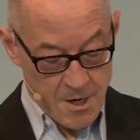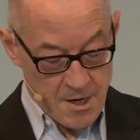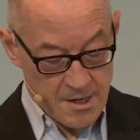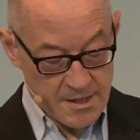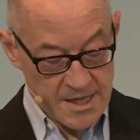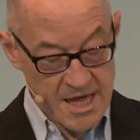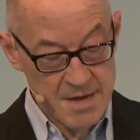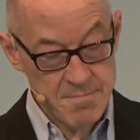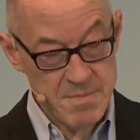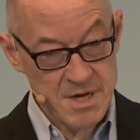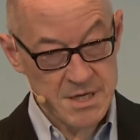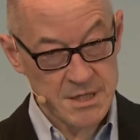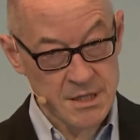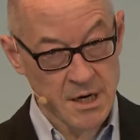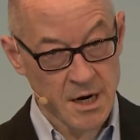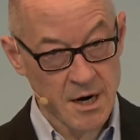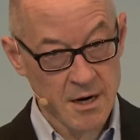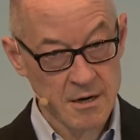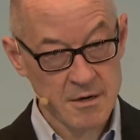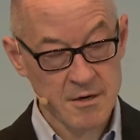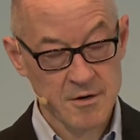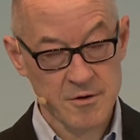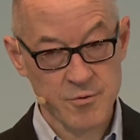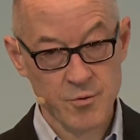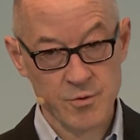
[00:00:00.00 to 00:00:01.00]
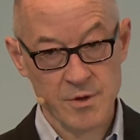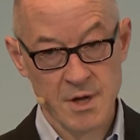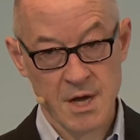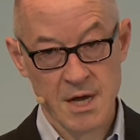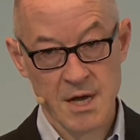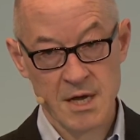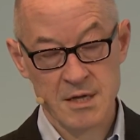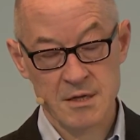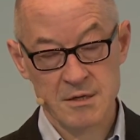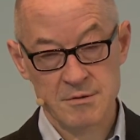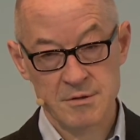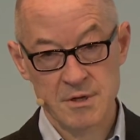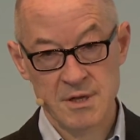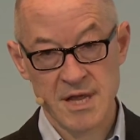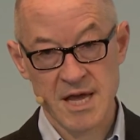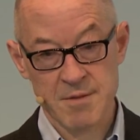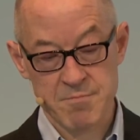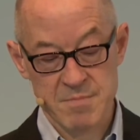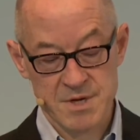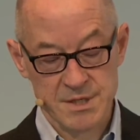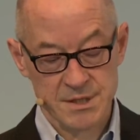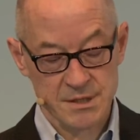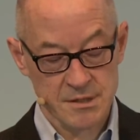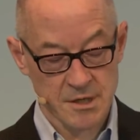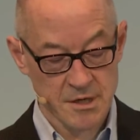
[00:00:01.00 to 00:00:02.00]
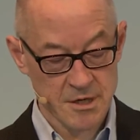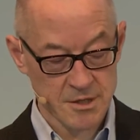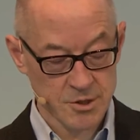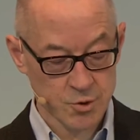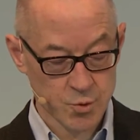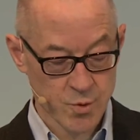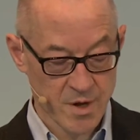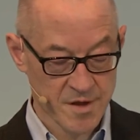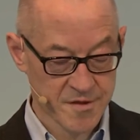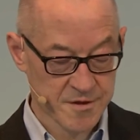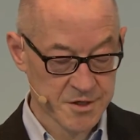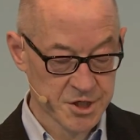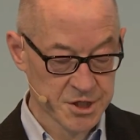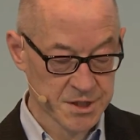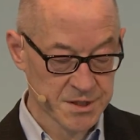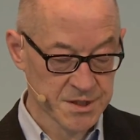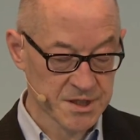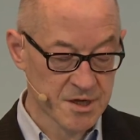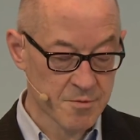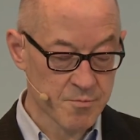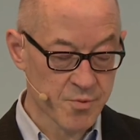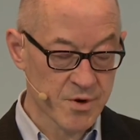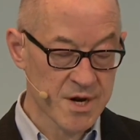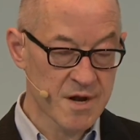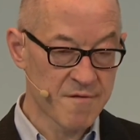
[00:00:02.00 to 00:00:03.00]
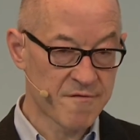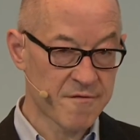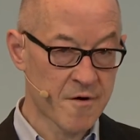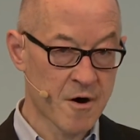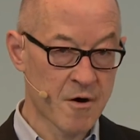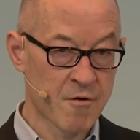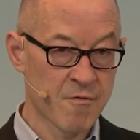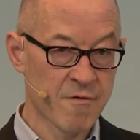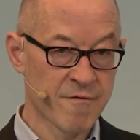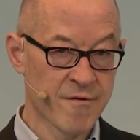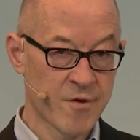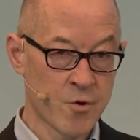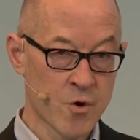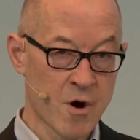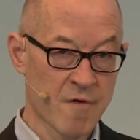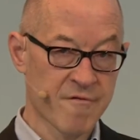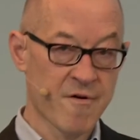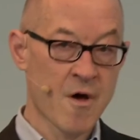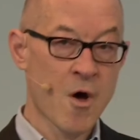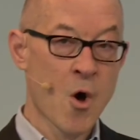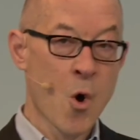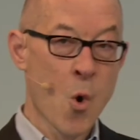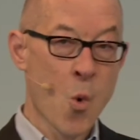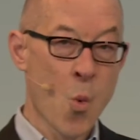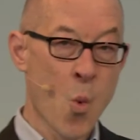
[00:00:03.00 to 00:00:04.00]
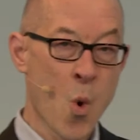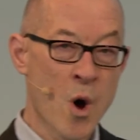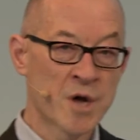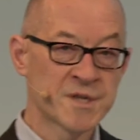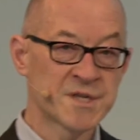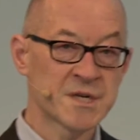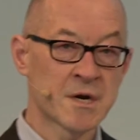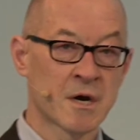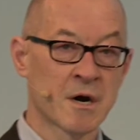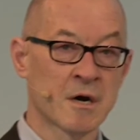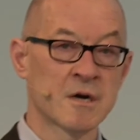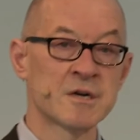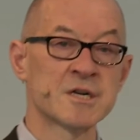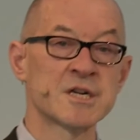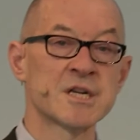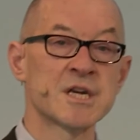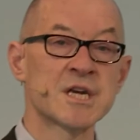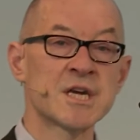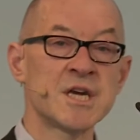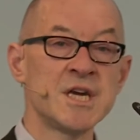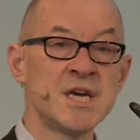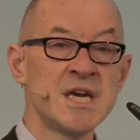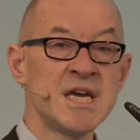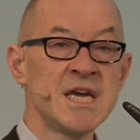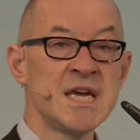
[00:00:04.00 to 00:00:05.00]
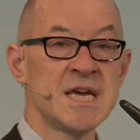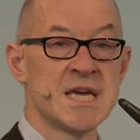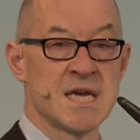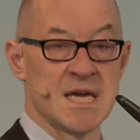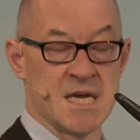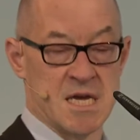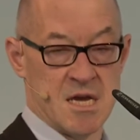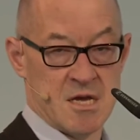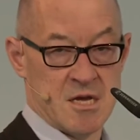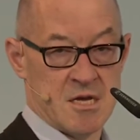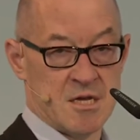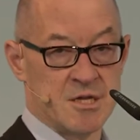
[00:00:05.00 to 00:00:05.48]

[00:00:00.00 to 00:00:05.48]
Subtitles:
Let me start with just a brief overview of what are the key,